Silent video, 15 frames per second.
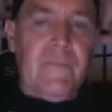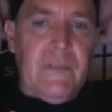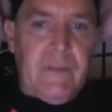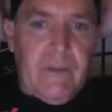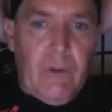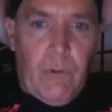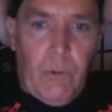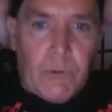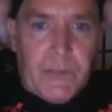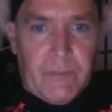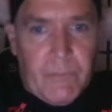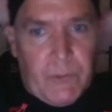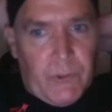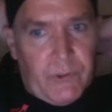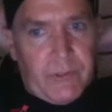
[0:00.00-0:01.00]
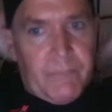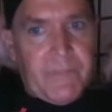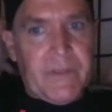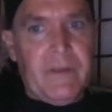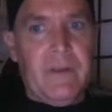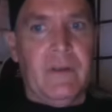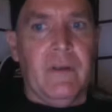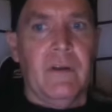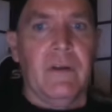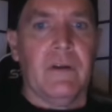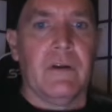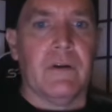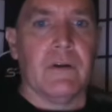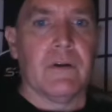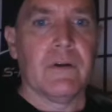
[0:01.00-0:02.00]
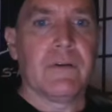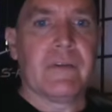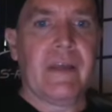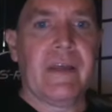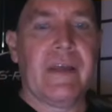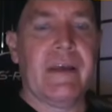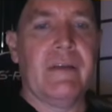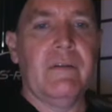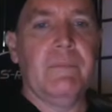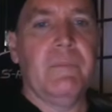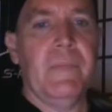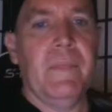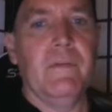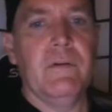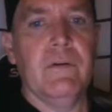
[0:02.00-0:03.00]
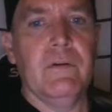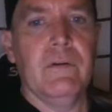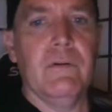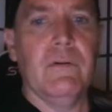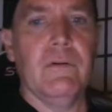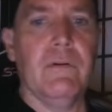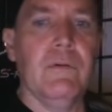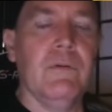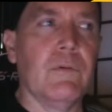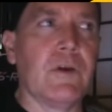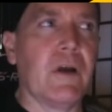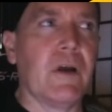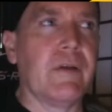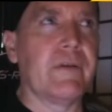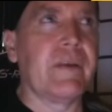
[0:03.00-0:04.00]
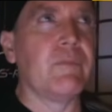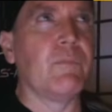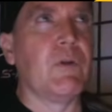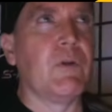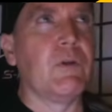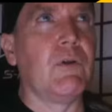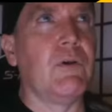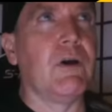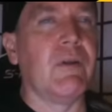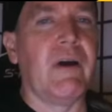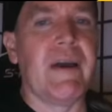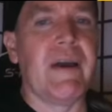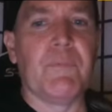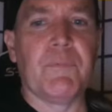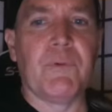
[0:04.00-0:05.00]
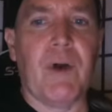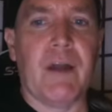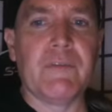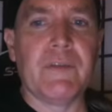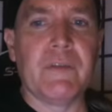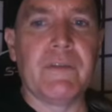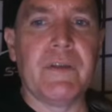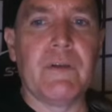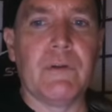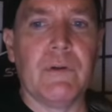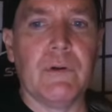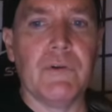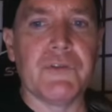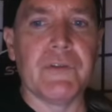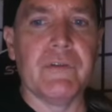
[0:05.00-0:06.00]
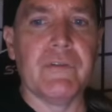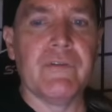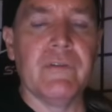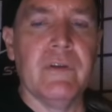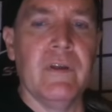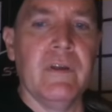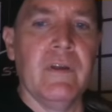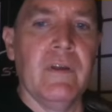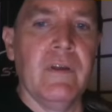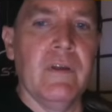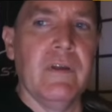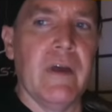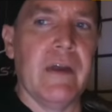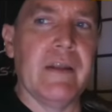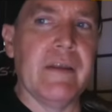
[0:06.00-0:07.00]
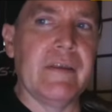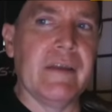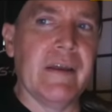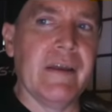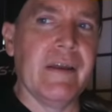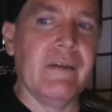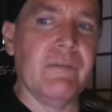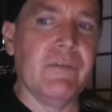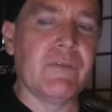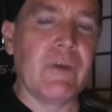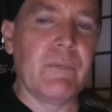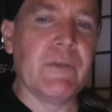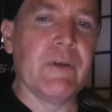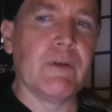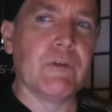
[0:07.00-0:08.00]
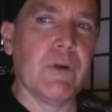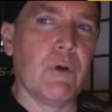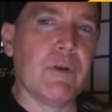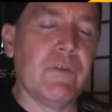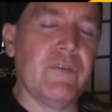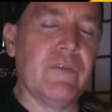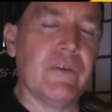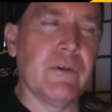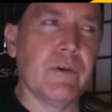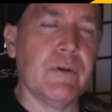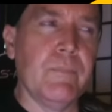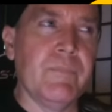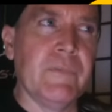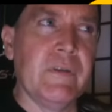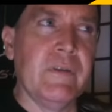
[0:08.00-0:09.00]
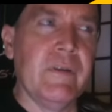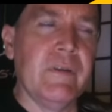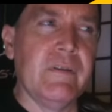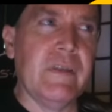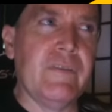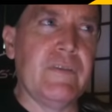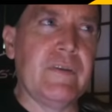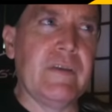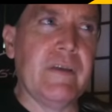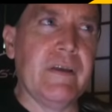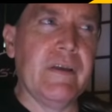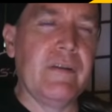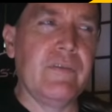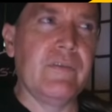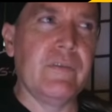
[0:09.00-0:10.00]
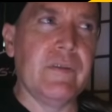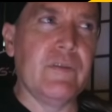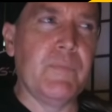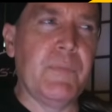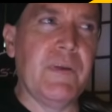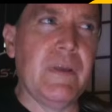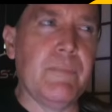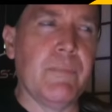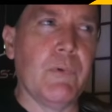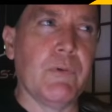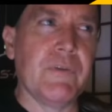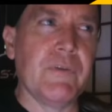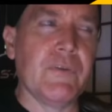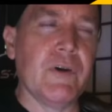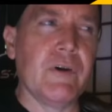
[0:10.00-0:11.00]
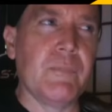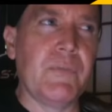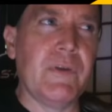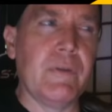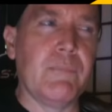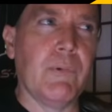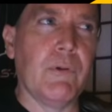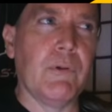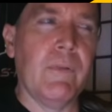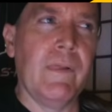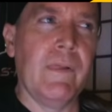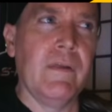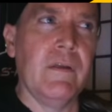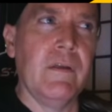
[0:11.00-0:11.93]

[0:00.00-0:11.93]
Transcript: in Oldenburg. Her dad came from a long line of Protestant theologians. And again, something you'll notice here these kids, these people, these young people,